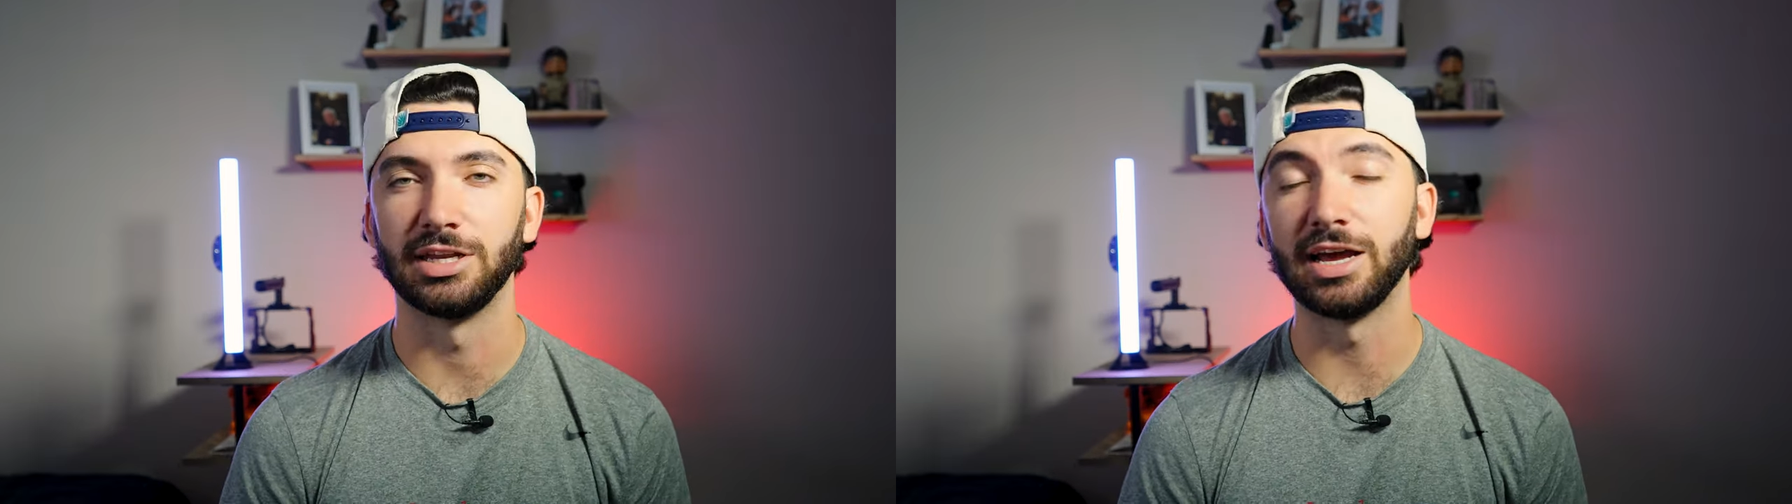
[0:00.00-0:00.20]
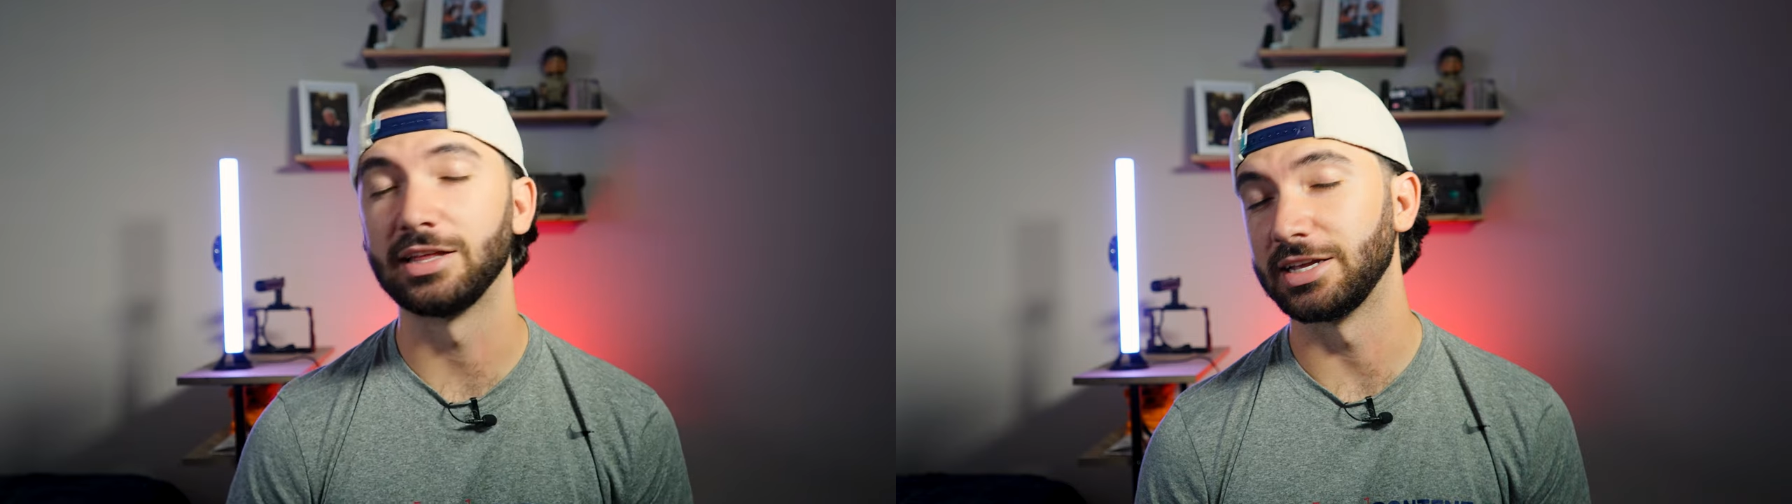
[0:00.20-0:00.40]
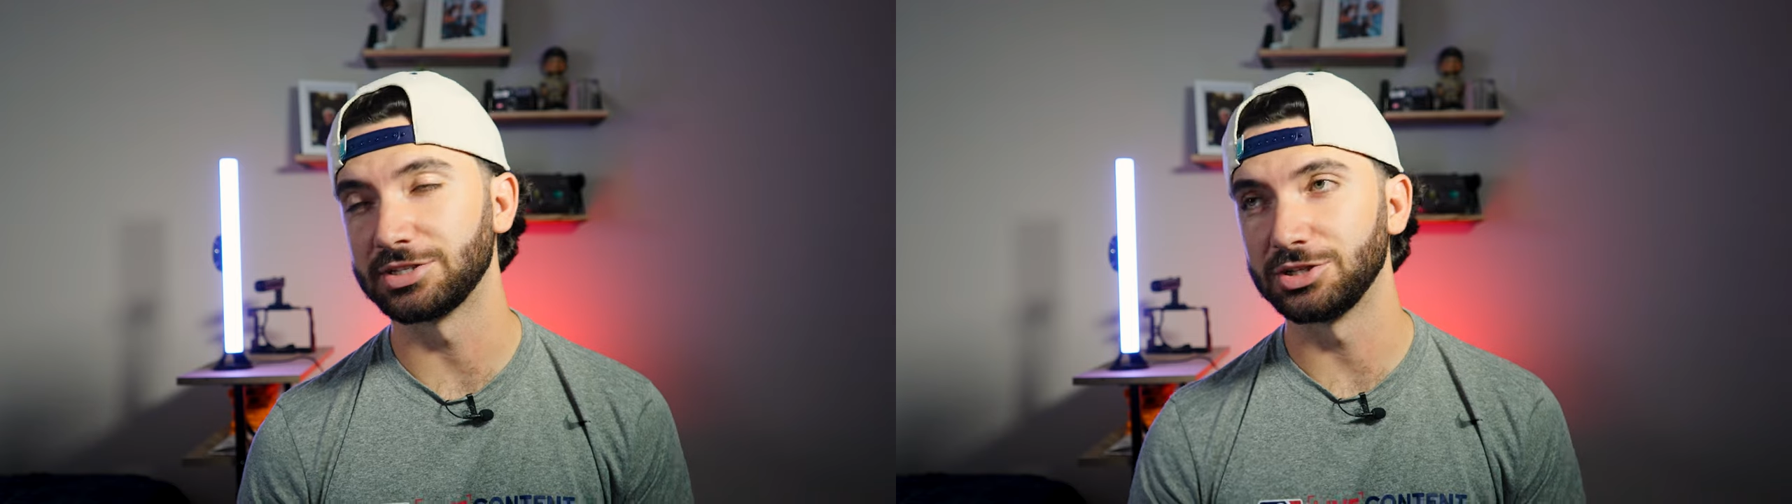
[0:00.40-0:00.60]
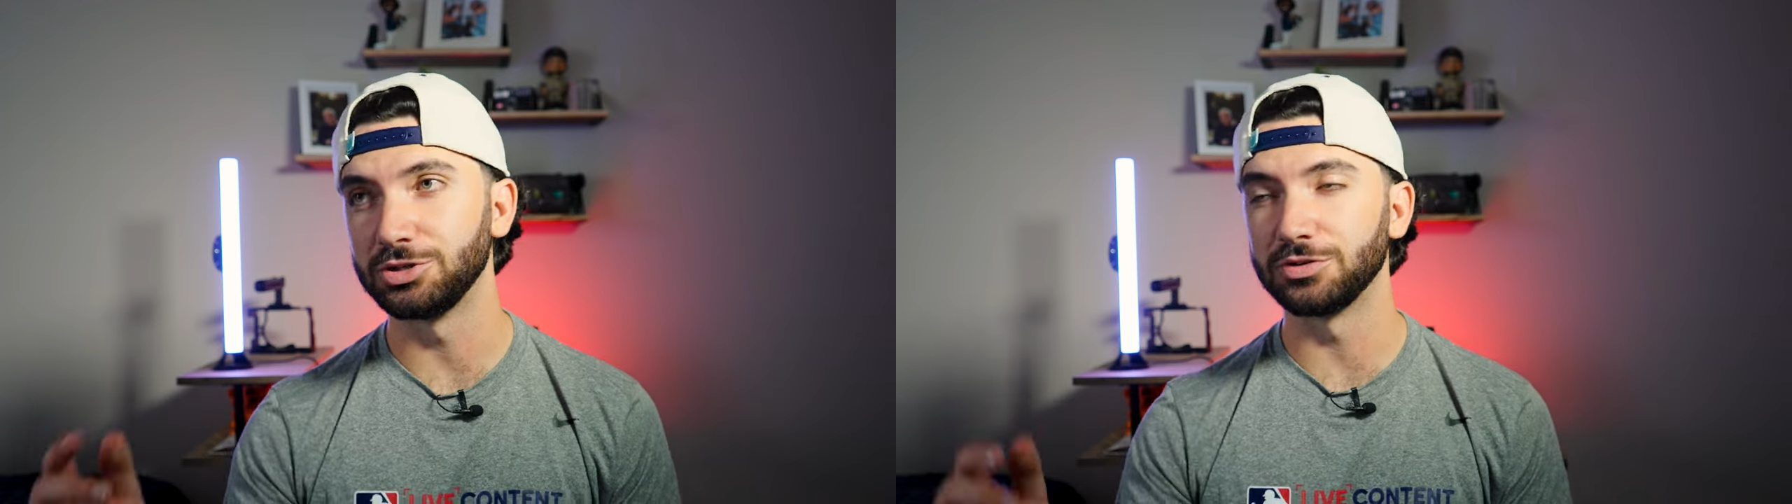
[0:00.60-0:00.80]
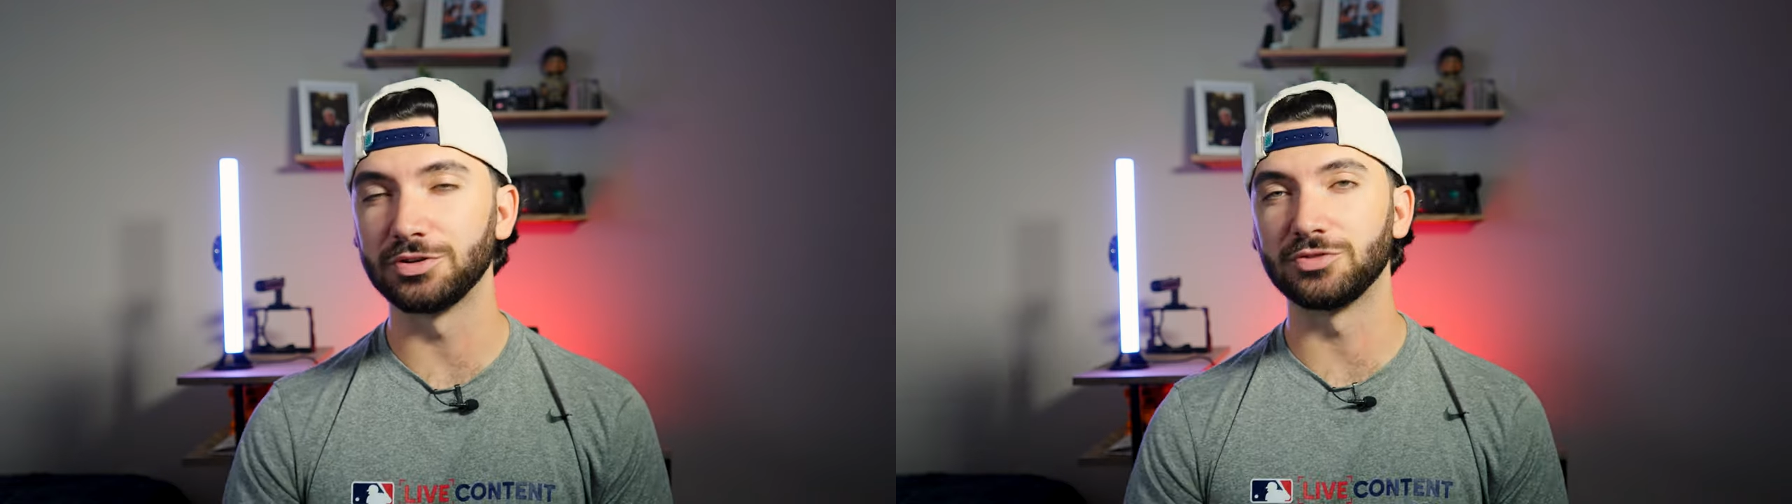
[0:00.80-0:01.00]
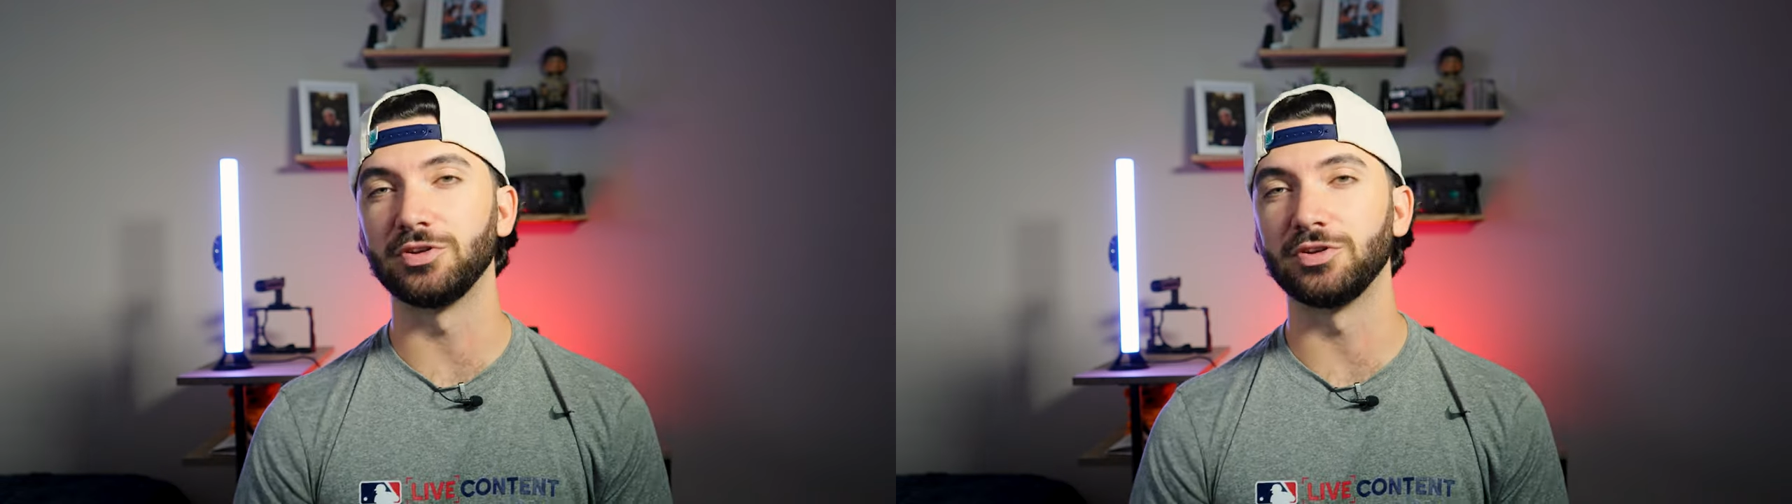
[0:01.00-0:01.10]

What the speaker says: And yeah, that's gonna do it for this